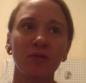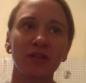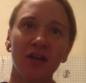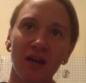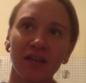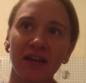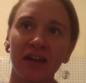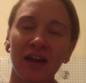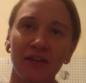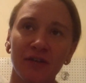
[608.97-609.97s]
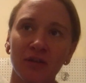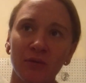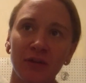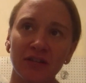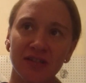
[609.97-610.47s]
With Ollie, I felt
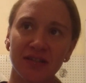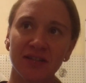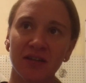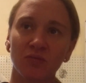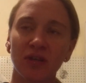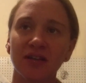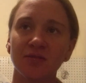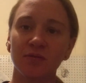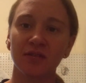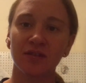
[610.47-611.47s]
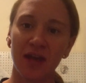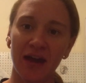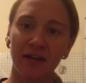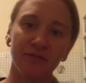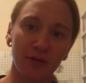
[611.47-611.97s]
him around sixteen weeks. With
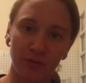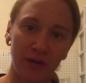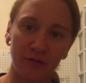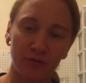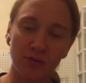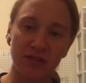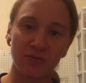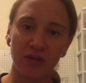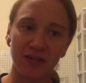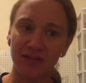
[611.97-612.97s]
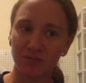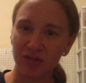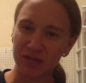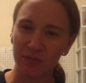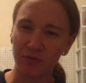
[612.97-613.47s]
Clyde, I felt him around fourteen weeks. I'm
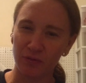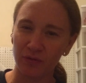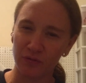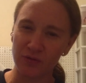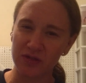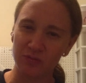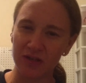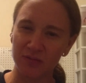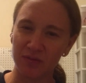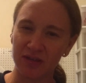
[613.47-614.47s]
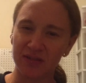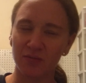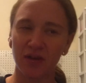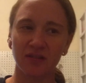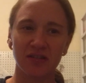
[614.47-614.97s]
just before fourteen weeks with this
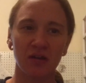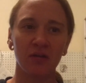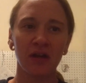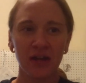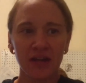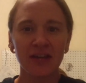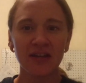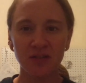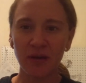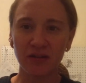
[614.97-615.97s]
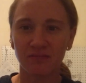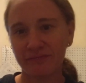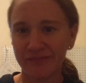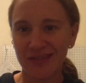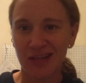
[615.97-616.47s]
one, so it's about
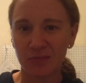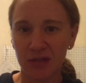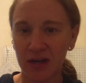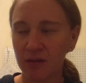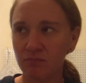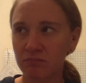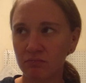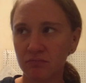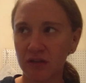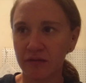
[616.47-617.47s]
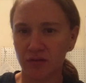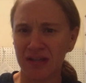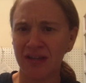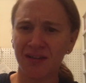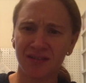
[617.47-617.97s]
the same time, give or
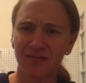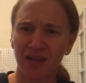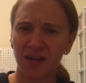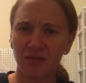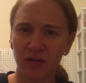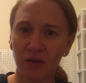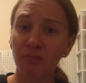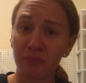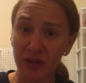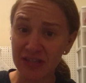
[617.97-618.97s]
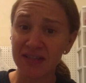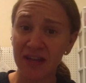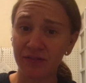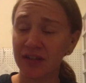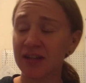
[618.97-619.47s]
take. I don't know, but it's
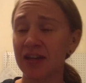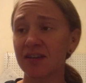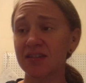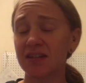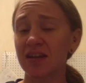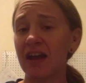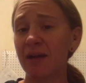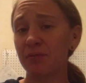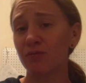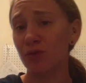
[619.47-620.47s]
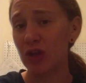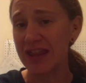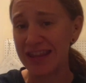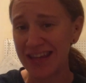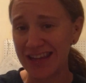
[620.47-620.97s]
definitely kicks, and it happened for
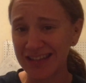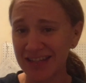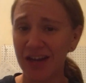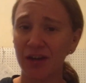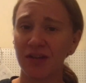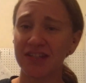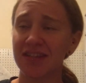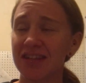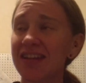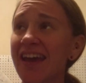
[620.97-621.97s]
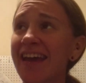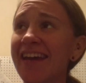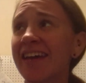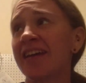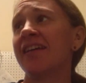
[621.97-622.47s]
the entire rest of the
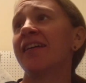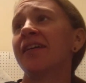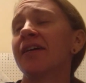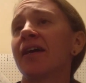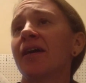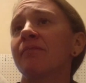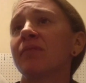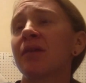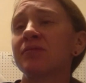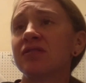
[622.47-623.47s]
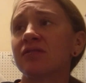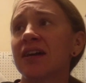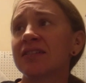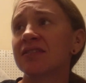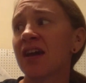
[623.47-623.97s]
day, um, up until
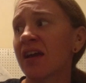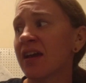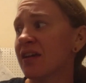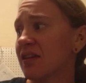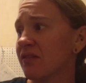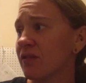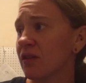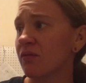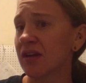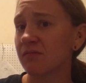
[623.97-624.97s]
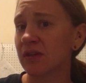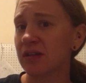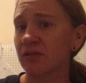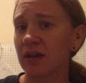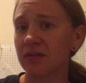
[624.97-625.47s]
last night, and I feel it
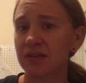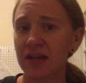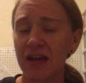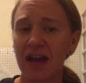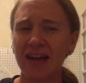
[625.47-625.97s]
randomly throughout the day.